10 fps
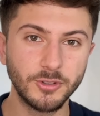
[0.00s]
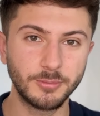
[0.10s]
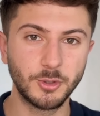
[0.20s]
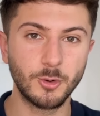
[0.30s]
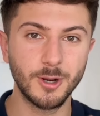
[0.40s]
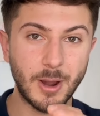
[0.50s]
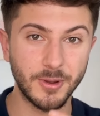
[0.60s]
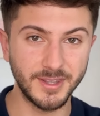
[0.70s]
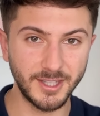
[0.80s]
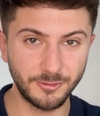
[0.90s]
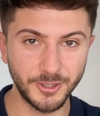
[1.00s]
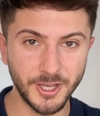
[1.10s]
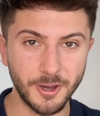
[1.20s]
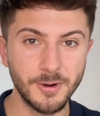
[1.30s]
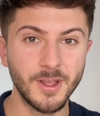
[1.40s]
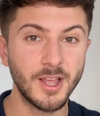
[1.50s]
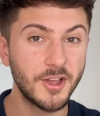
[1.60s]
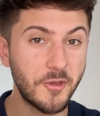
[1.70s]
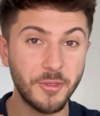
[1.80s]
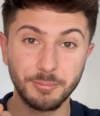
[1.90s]
I'm talking about in this video,
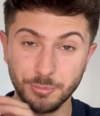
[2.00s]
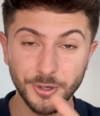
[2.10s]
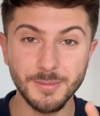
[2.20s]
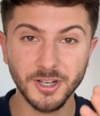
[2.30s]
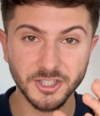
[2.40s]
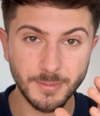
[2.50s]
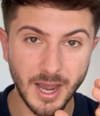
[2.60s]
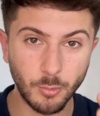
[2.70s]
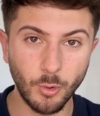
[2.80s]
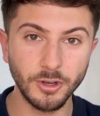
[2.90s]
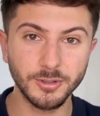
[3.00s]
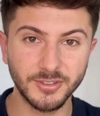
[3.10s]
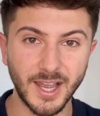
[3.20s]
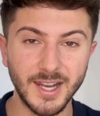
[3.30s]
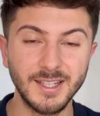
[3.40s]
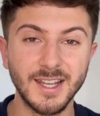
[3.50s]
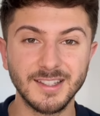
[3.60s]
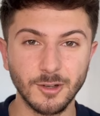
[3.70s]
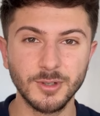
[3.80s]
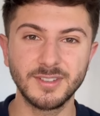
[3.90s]
pretty much no matter what you're selling,
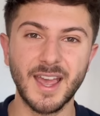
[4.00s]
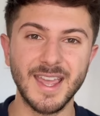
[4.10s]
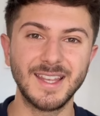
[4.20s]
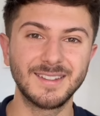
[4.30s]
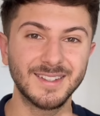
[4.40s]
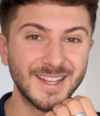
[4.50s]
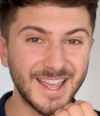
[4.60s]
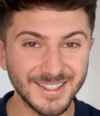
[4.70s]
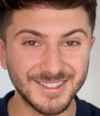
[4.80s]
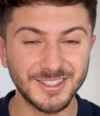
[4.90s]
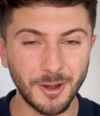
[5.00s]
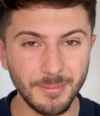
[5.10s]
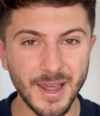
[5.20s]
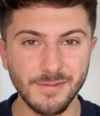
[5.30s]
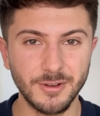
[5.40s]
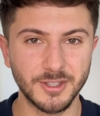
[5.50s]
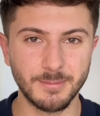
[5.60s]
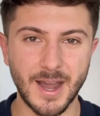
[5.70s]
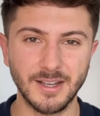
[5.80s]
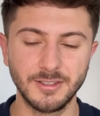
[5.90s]
as long as there is some level of
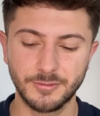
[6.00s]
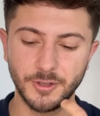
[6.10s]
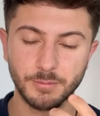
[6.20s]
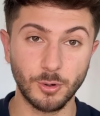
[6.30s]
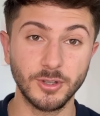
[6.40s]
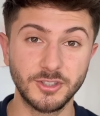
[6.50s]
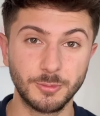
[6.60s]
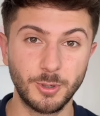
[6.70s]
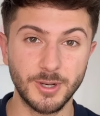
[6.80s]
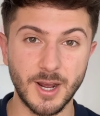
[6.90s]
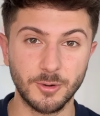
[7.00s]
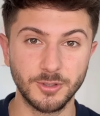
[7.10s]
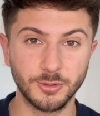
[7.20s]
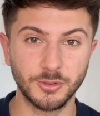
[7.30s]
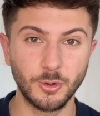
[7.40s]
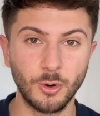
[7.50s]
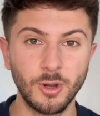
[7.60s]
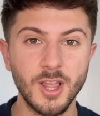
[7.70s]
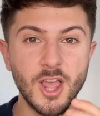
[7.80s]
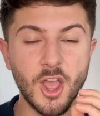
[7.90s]
demand for the products you're putting out on your store,
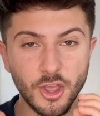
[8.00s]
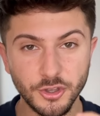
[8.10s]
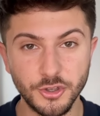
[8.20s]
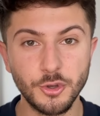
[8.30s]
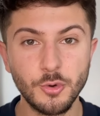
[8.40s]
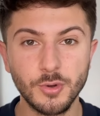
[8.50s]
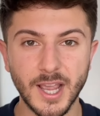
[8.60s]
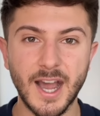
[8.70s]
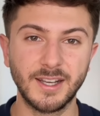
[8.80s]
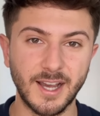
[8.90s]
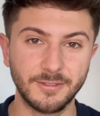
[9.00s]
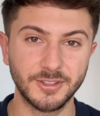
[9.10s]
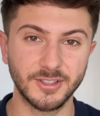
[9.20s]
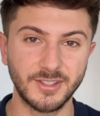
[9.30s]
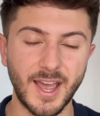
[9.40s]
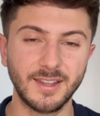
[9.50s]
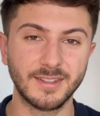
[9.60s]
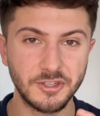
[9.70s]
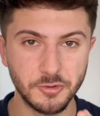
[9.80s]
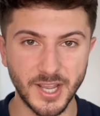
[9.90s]
you can have success
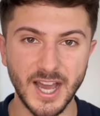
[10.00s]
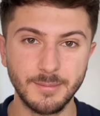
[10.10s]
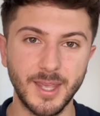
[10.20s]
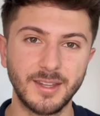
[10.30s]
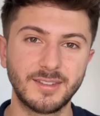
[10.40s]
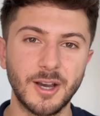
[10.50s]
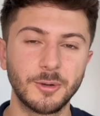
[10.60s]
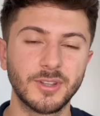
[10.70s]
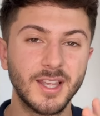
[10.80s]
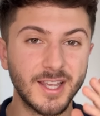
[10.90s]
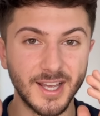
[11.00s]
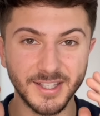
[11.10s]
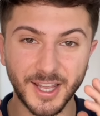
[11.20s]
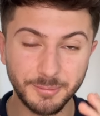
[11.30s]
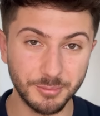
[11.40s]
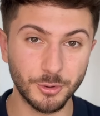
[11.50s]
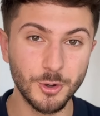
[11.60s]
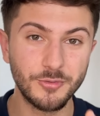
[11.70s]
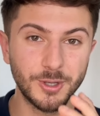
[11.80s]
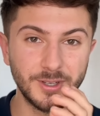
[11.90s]
and you can make sales. That's been
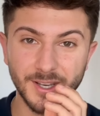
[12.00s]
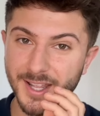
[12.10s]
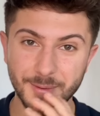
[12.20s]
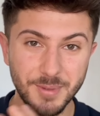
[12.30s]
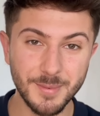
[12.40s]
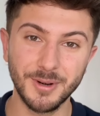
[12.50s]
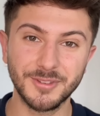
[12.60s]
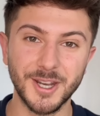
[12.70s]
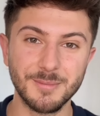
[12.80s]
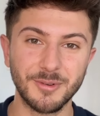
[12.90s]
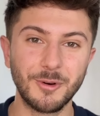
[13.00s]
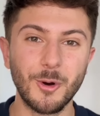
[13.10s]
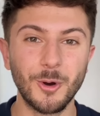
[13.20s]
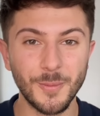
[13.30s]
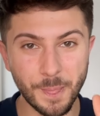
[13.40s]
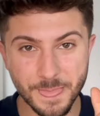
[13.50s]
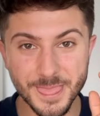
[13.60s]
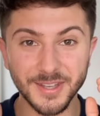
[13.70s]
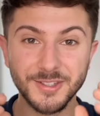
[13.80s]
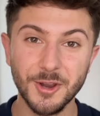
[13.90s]
proven. People have done it before.
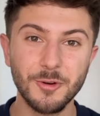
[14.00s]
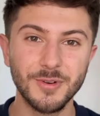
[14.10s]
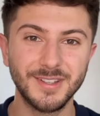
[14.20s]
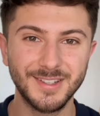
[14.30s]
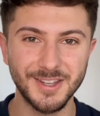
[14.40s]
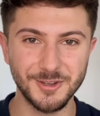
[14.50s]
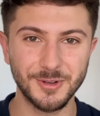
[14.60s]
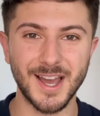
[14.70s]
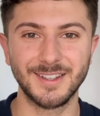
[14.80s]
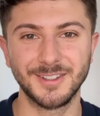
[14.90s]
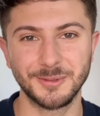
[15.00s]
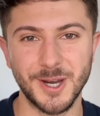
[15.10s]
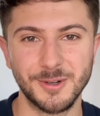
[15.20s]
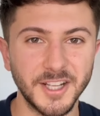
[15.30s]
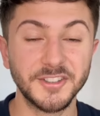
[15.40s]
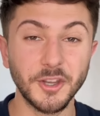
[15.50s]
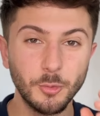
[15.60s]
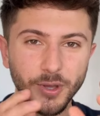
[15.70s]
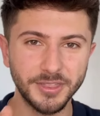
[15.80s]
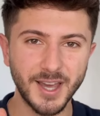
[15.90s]
There's no reason that you can't as well. And so
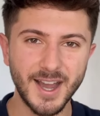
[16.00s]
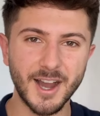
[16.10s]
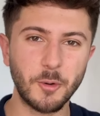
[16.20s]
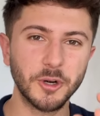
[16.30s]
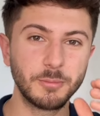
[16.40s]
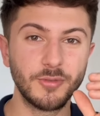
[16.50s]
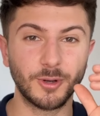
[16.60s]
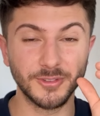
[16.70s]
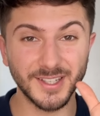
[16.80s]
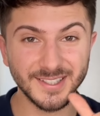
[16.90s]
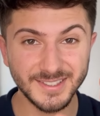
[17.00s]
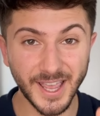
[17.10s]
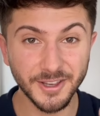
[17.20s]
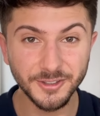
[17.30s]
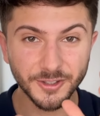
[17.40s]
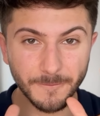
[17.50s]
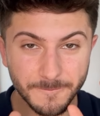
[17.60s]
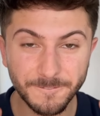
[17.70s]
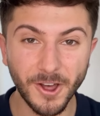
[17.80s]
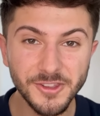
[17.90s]
with that, I want to move on to the second
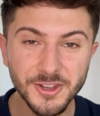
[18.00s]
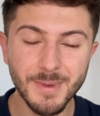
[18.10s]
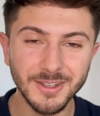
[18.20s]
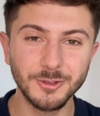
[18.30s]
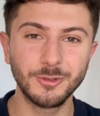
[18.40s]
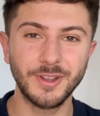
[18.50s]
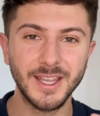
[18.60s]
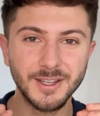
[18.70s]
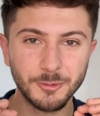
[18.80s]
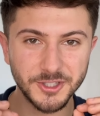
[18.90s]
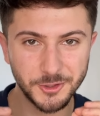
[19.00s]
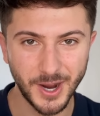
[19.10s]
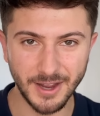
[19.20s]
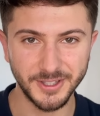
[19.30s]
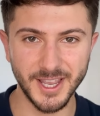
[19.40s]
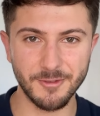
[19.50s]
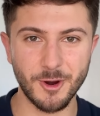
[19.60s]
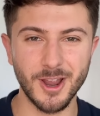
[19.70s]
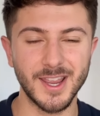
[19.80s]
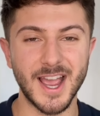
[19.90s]
fundamental thing, which you have to get right.